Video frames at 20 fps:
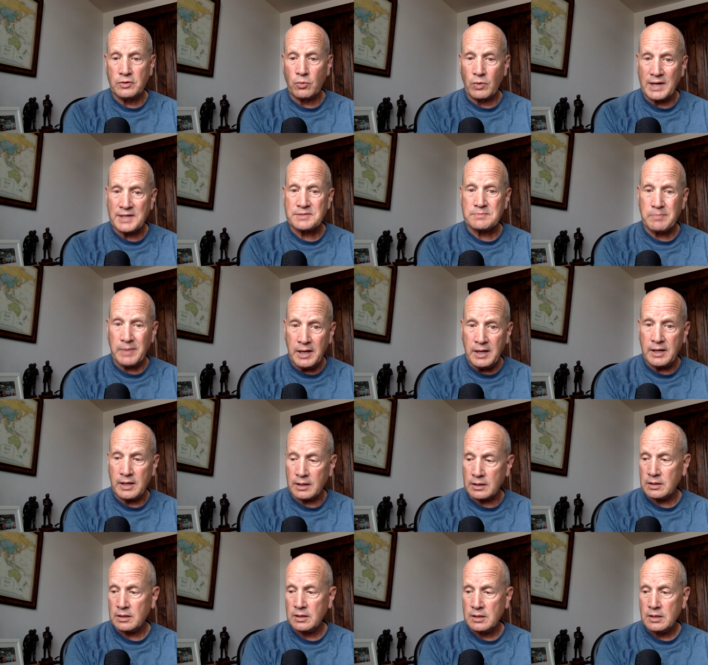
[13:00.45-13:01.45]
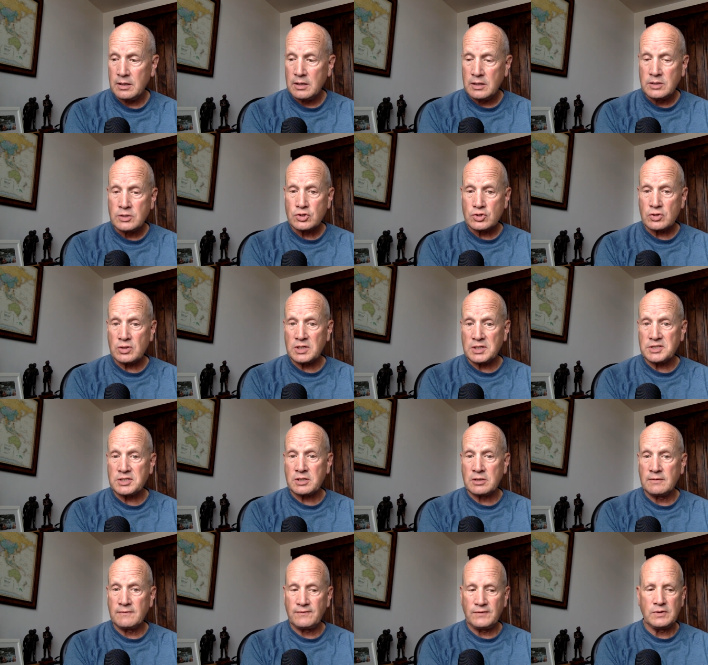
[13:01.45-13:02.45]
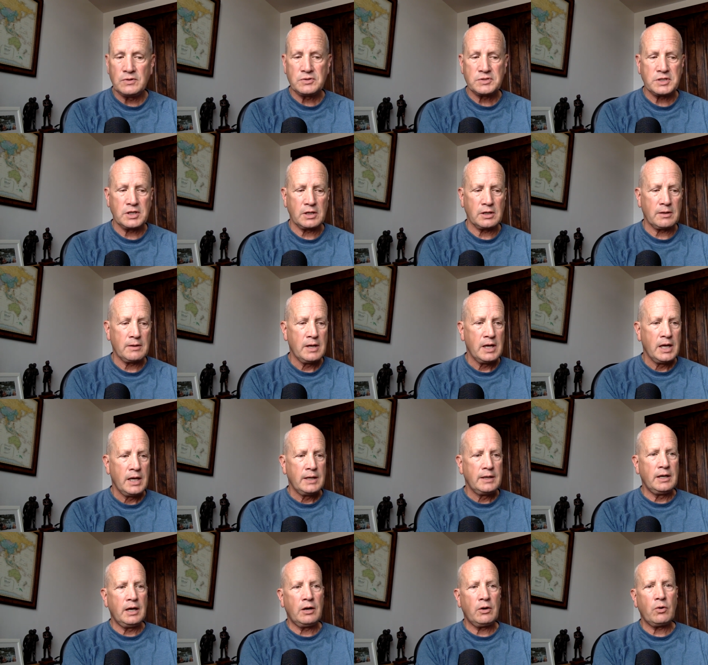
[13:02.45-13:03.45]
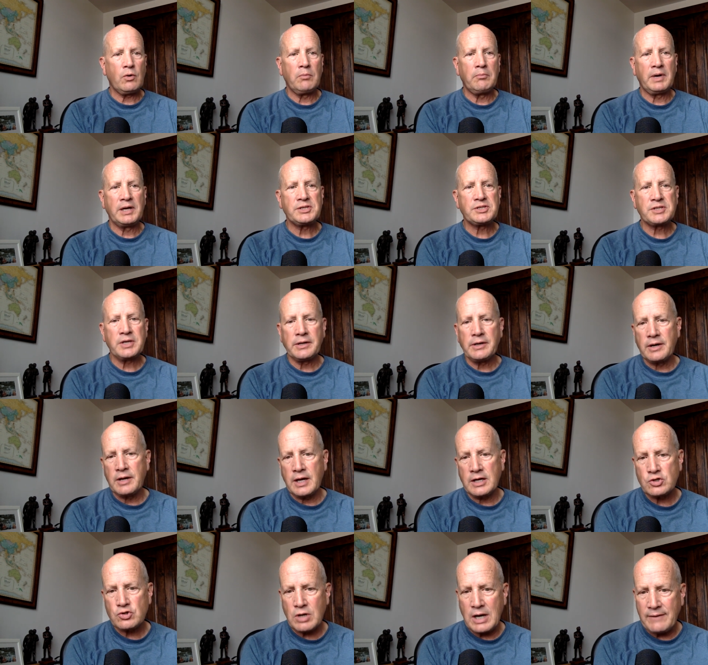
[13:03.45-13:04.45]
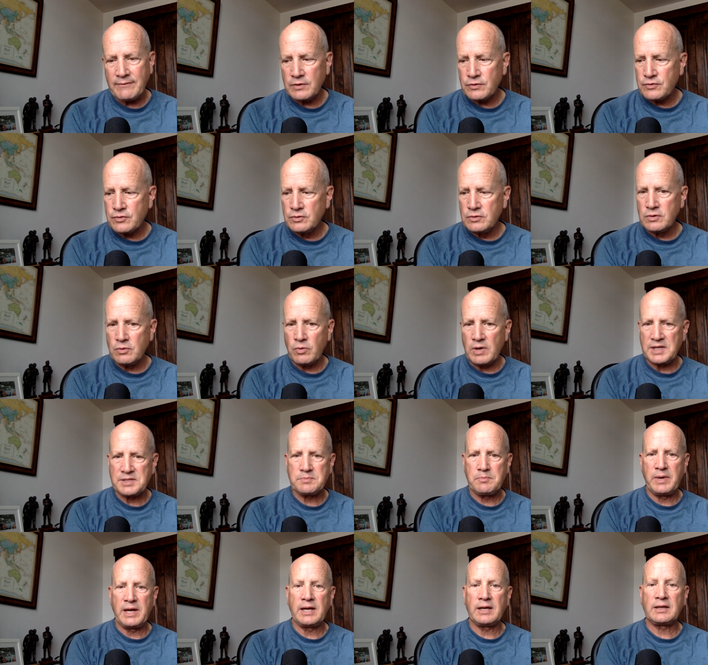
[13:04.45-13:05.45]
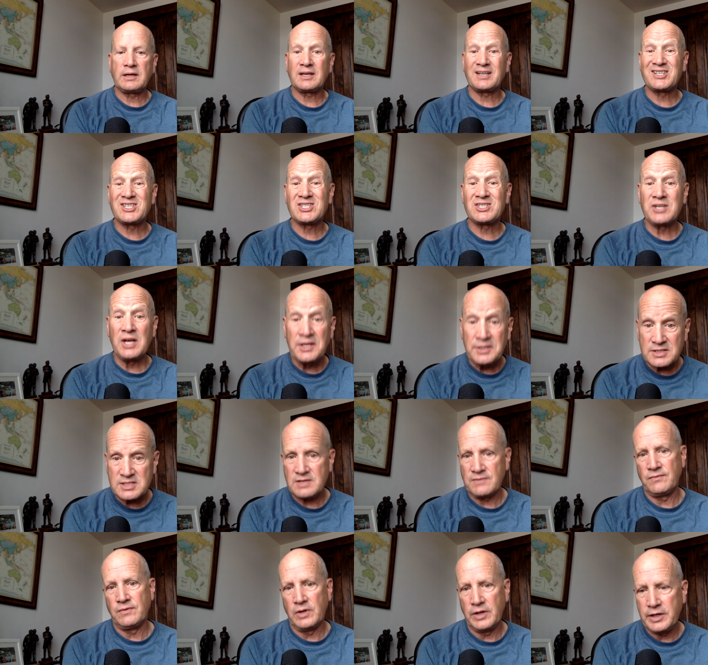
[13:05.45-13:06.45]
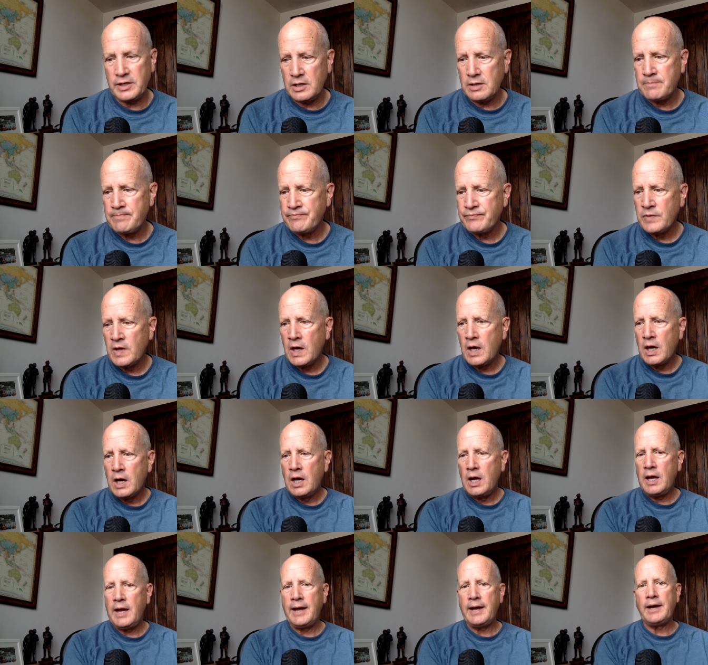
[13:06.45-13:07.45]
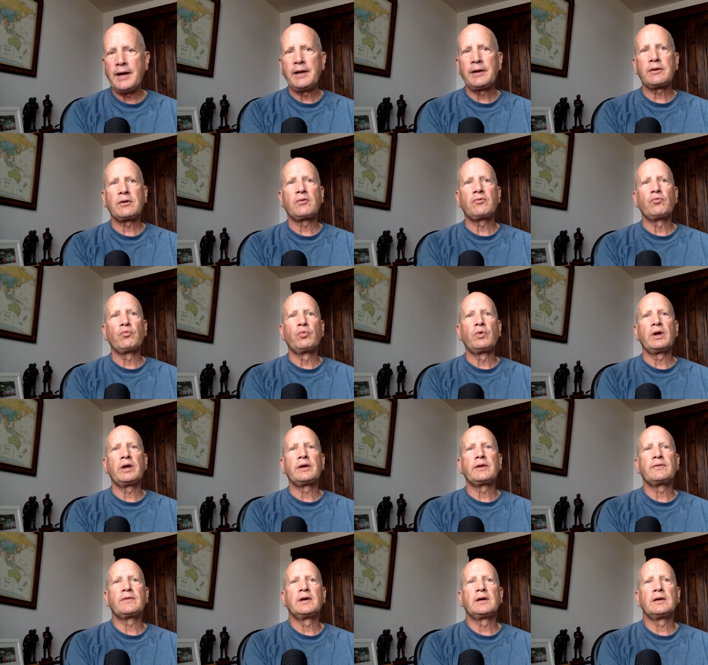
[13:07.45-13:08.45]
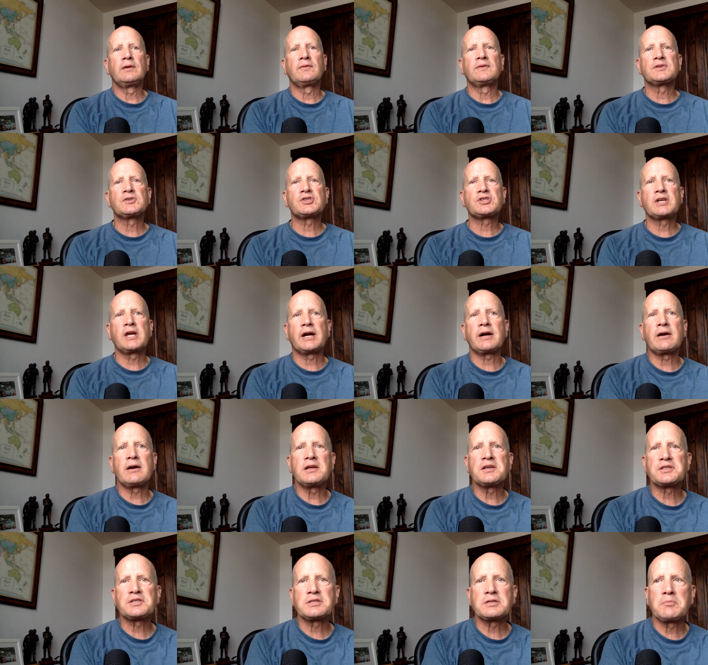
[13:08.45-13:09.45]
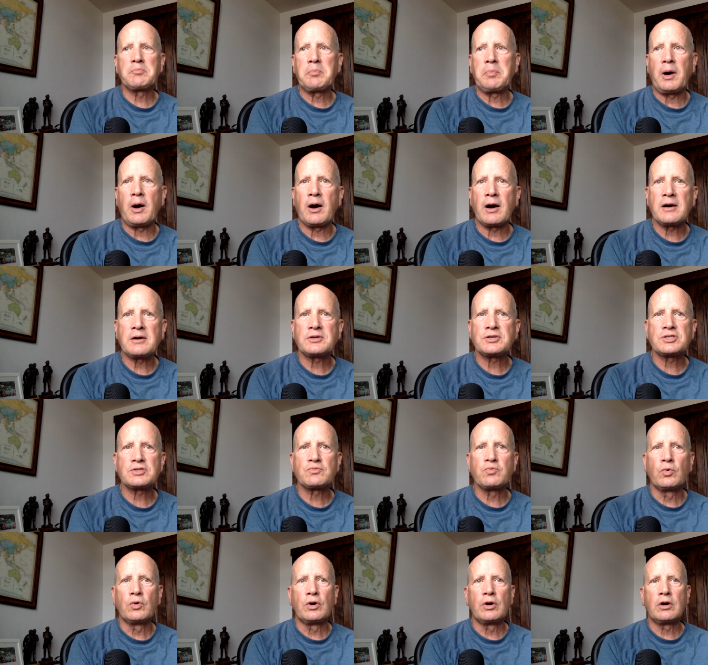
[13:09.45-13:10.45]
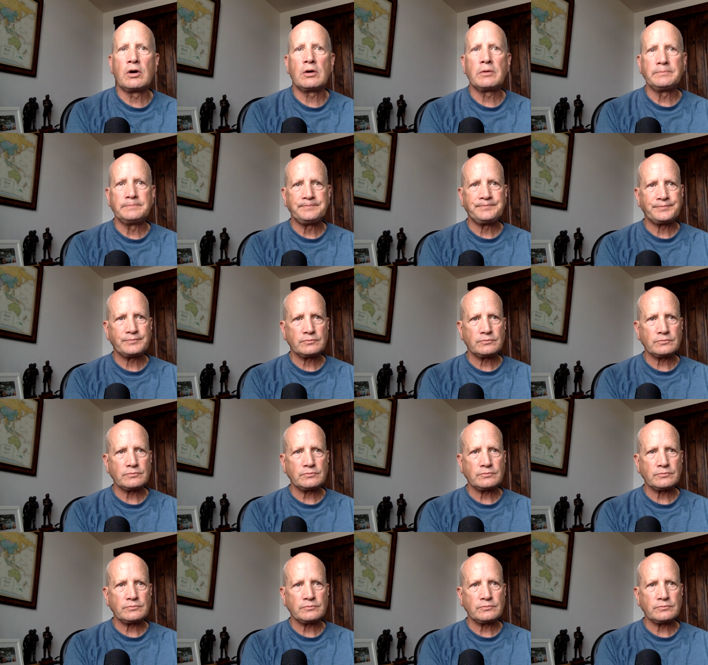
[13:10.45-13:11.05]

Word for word: the West Bank. So it gets confusing. Now, my son and I traveled through the West Bank extensively. And the, the scariest parts were